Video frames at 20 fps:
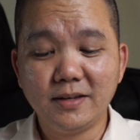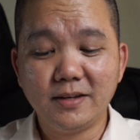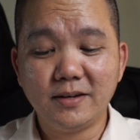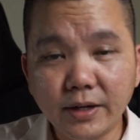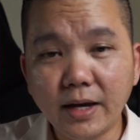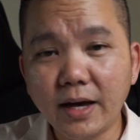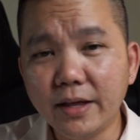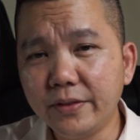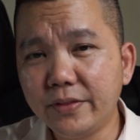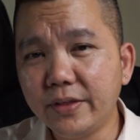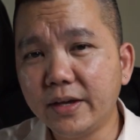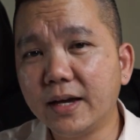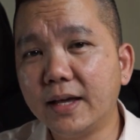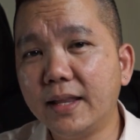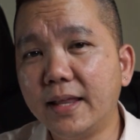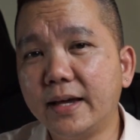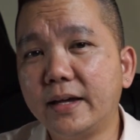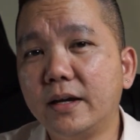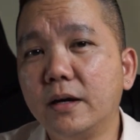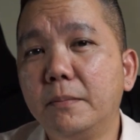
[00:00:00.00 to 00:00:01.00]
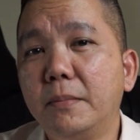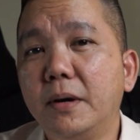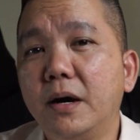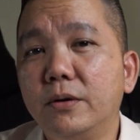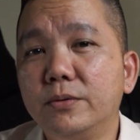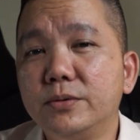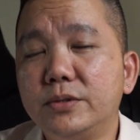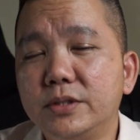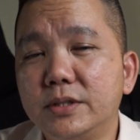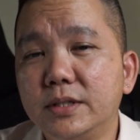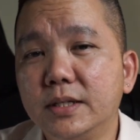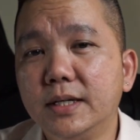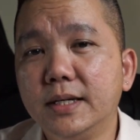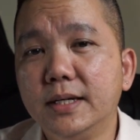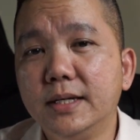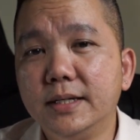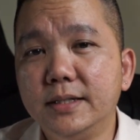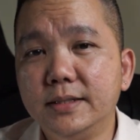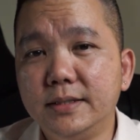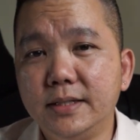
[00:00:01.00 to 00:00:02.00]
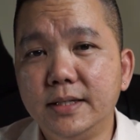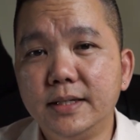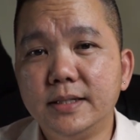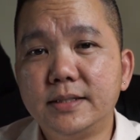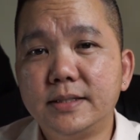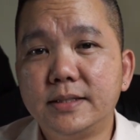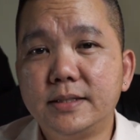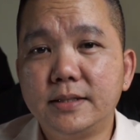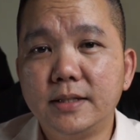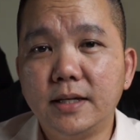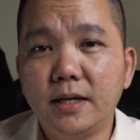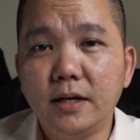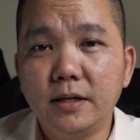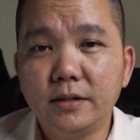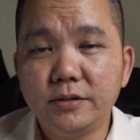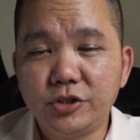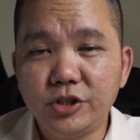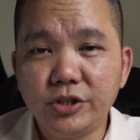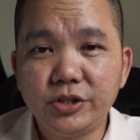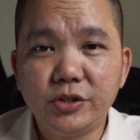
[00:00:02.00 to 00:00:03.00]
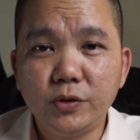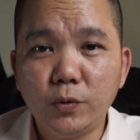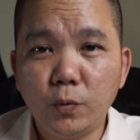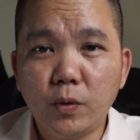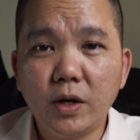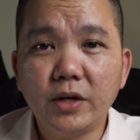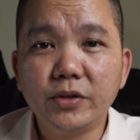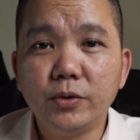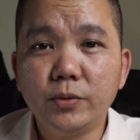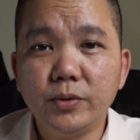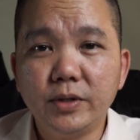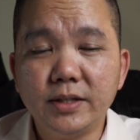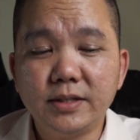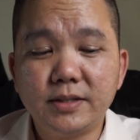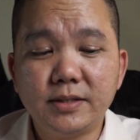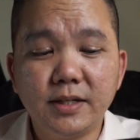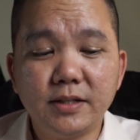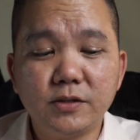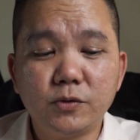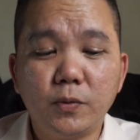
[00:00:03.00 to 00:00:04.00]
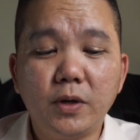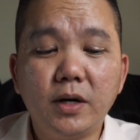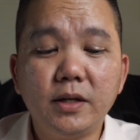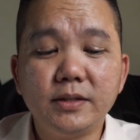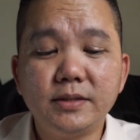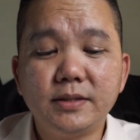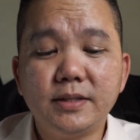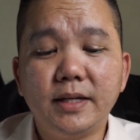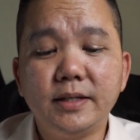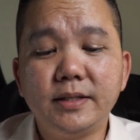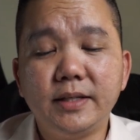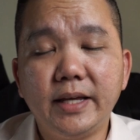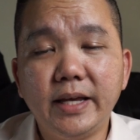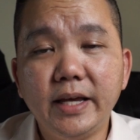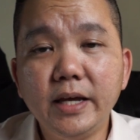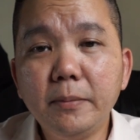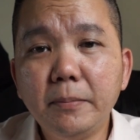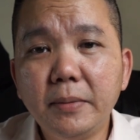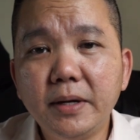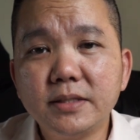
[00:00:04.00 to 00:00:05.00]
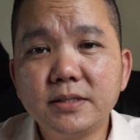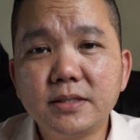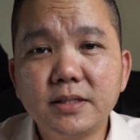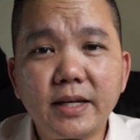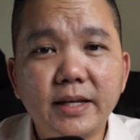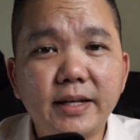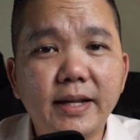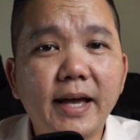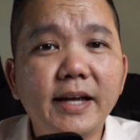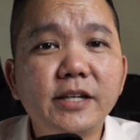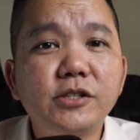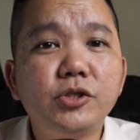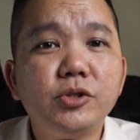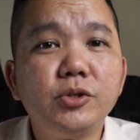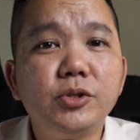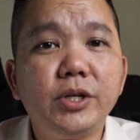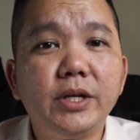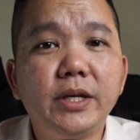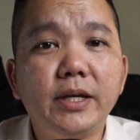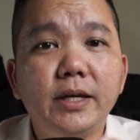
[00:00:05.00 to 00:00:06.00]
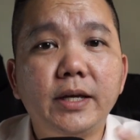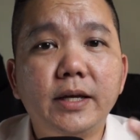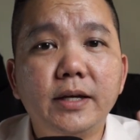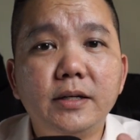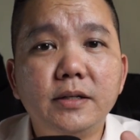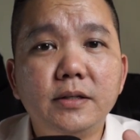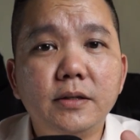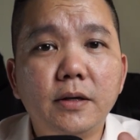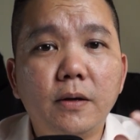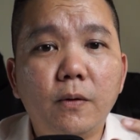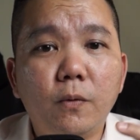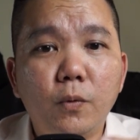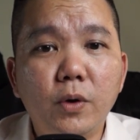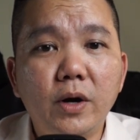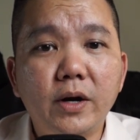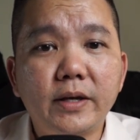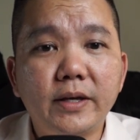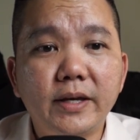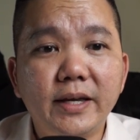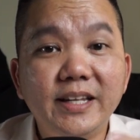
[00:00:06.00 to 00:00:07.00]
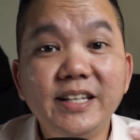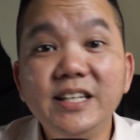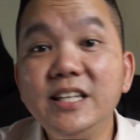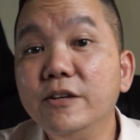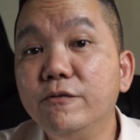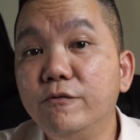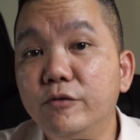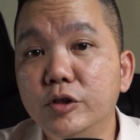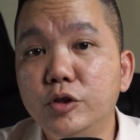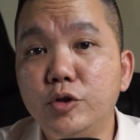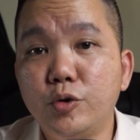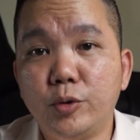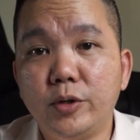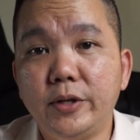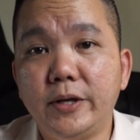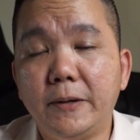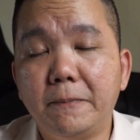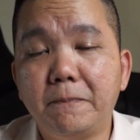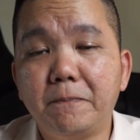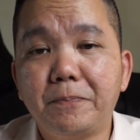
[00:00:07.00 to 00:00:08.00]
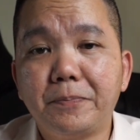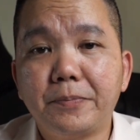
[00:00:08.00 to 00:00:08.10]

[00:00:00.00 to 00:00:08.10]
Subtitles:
The other thing I like about this GT1 units as well is that the earbuds can actually work individually,